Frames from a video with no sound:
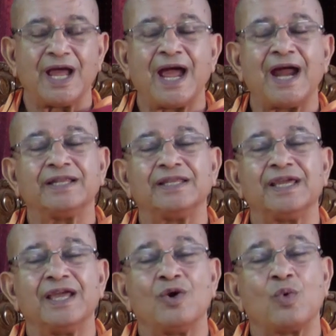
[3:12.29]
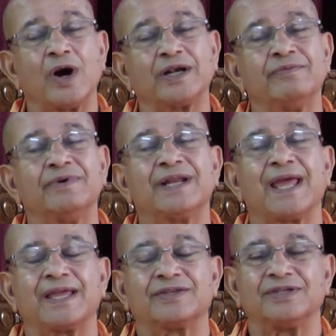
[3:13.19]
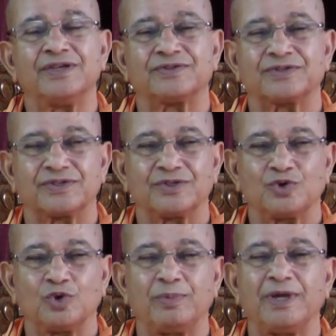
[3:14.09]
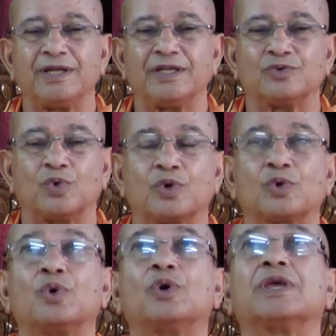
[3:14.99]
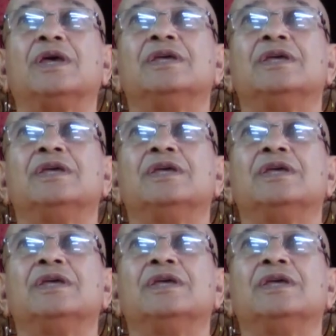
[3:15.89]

and the whatever exists to be in his own glory.